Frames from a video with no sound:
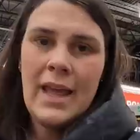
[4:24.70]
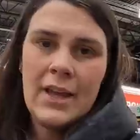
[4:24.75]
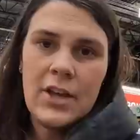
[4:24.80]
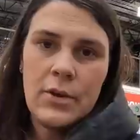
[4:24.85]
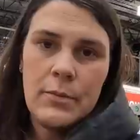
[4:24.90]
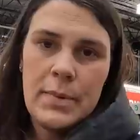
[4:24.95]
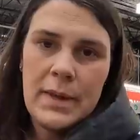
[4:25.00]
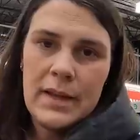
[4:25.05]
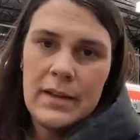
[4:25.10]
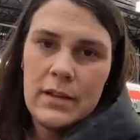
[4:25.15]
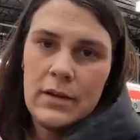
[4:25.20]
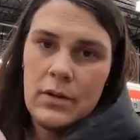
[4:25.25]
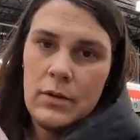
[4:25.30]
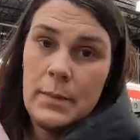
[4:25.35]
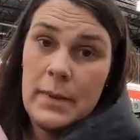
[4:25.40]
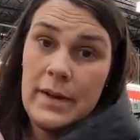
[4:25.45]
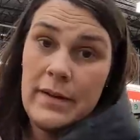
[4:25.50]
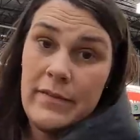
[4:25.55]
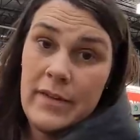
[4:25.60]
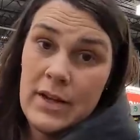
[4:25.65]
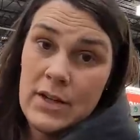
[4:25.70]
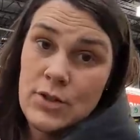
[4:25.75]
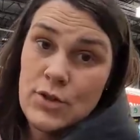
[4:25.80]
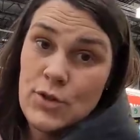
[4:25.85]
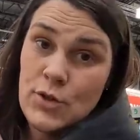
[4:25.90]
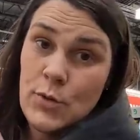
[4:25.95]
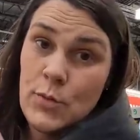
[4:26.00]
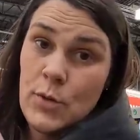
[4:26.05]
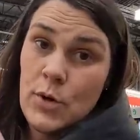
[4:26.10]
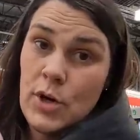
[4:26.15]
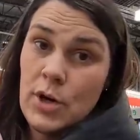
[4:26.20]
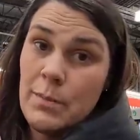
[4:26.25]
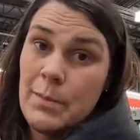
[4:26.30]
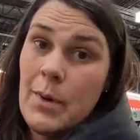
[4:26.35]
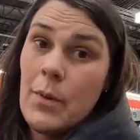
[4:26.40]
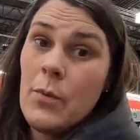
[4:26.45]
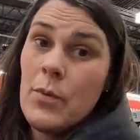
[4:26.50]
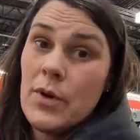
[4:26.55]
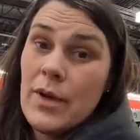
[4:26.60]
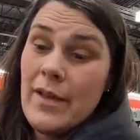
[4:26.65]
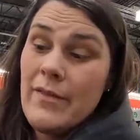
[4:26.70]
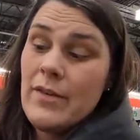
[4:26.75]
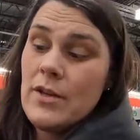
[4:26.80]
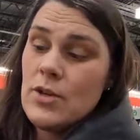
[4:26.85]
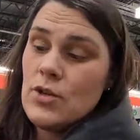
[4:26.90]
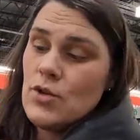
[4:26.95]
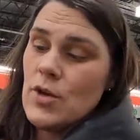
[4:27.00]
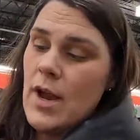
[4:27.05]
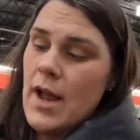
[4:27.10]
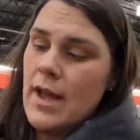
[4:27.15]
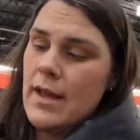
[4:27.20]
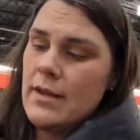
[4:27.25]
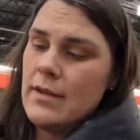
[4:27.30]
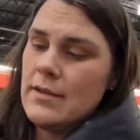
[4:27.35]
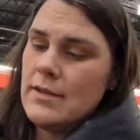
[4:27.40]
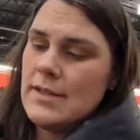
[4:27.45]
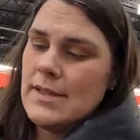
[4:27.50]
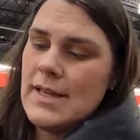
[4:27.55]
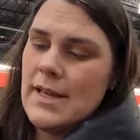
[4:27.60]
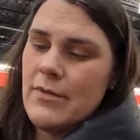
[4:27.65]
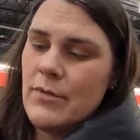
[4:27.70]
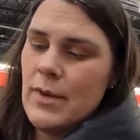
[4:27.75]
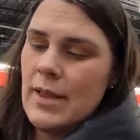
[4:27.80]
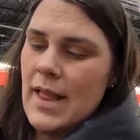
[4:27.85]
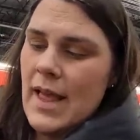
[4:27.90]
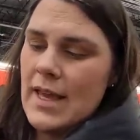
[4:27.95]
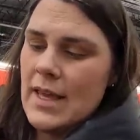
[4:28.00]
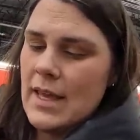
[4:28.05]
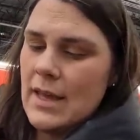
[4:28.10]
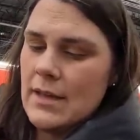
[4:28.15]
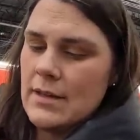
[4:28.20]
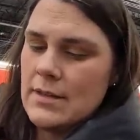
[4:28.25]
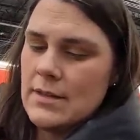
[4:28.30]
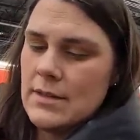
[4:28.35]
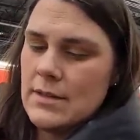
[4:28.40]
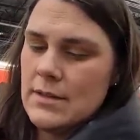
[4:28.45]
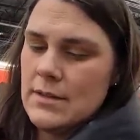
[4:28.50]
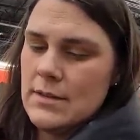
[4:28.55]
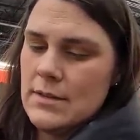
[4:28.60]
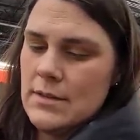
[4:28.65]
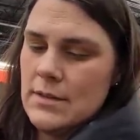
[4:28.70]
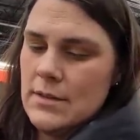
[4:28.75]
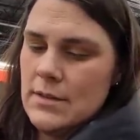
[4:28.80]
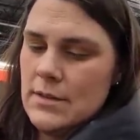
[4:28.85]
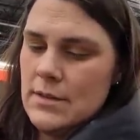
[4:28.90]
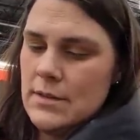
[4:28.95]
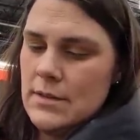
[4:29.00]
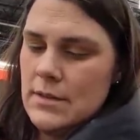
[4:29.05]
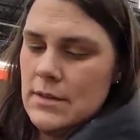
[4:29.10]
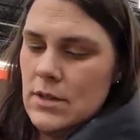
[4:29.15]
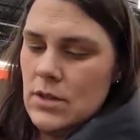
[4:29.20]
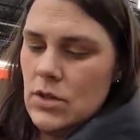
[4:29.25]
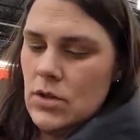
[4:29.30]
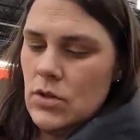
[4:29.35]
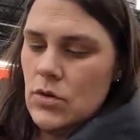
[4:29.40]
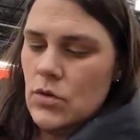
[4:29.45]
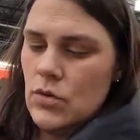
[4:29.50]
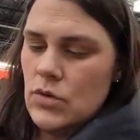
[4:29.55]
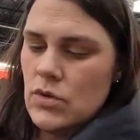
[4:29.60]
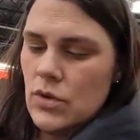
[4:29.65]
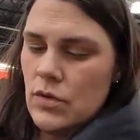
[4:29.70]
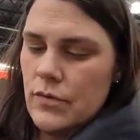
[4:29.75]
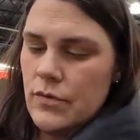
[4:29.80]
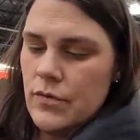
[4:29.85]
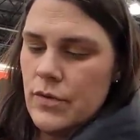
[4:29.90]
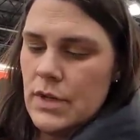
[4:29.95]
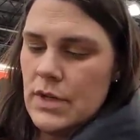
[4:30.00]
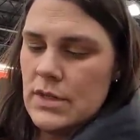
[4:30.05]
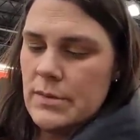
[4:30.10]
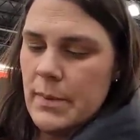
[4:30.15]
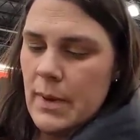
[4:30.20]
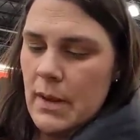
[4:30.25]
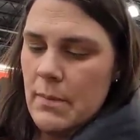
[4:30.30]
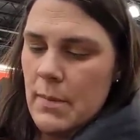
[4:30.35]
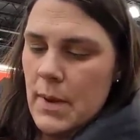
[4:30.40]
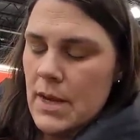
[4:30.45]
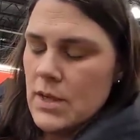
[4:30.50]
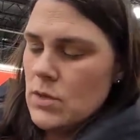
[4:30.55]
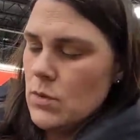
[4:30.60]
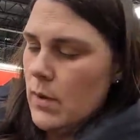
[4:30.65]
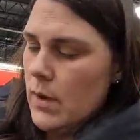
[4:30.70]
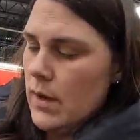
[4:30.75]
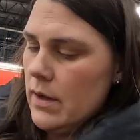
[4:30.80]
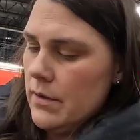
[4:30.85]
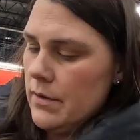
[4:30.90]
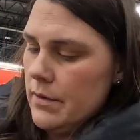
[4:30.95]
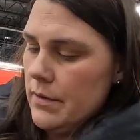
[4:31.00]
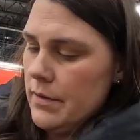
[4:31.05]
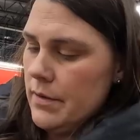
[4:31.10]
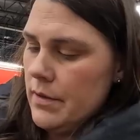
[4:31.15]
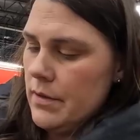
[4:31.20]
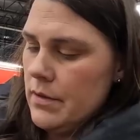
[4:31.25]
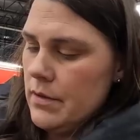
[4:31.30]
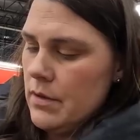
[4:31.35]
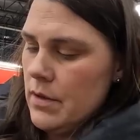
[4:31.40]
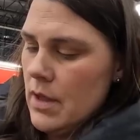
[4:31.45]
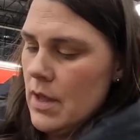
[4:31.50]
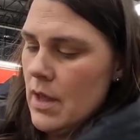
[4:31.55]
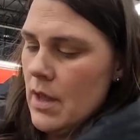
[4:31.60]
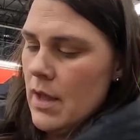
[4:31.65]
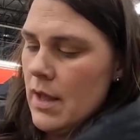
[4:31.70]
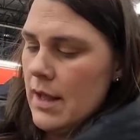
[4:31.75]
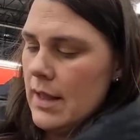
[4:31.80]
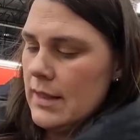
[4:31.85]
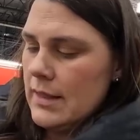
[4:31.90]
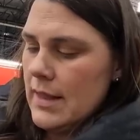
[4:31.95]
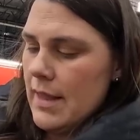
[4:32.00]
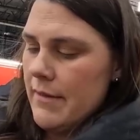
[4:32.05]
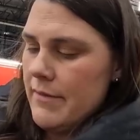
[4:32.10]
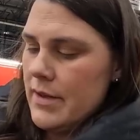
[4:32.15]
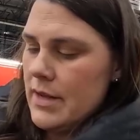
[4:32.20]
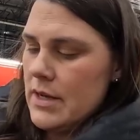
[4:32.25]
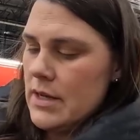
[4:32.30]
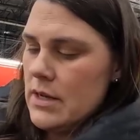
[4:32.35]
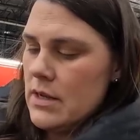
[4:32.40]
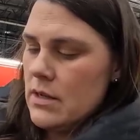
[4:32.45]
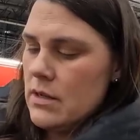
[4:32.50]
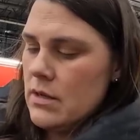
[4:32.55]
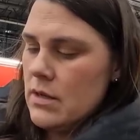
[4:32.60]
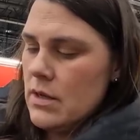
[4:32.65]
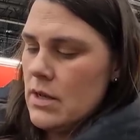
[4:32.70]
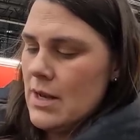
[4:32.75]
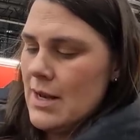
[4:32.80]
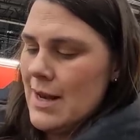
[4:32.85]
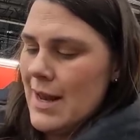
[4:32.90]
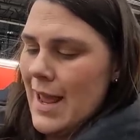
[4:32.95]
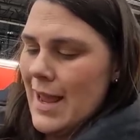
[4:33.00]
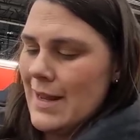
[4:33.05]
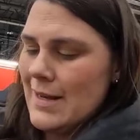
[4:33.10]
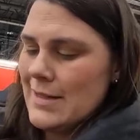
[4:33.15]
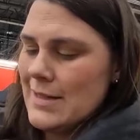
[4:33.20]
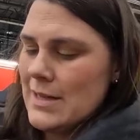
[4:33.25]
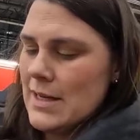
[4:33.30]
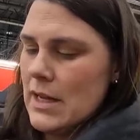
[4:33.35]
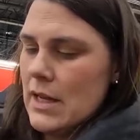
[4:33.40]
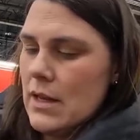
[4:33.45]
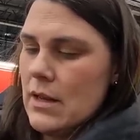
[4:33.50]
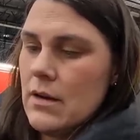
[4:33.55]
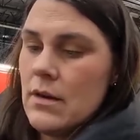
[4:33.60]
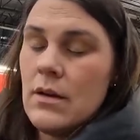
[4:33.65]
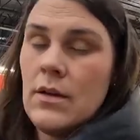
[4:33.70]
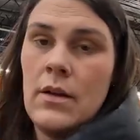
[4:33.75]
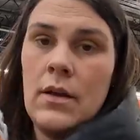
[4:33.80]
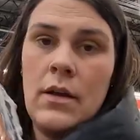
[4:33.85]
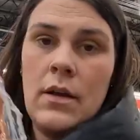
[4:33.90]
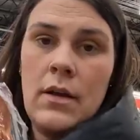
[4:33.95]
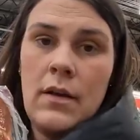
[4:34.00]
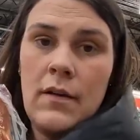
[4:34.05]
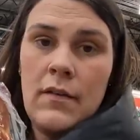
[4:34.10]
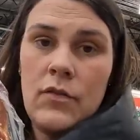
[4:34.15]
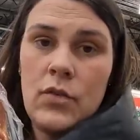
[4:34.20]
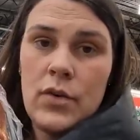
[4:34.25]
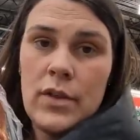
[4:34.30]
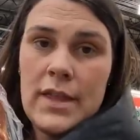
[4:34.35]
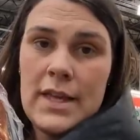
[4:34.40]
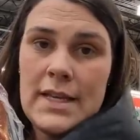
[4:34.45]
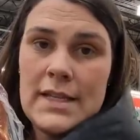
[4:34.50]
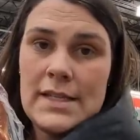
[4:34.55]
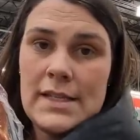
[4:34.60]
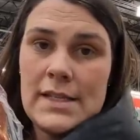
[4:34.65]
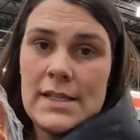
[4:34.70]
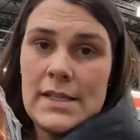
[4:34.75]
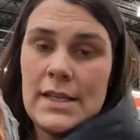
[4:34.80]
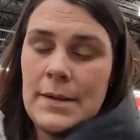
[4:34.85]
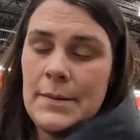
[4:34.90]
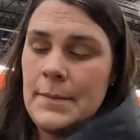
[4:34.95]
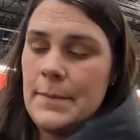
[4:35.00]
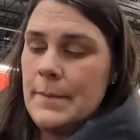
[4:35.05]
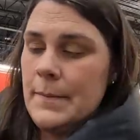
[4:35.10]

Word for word: It could be a little bit of extra work, but we'll give it a try, see if we like it. Use or freeze by May 12th, $11.19 for this.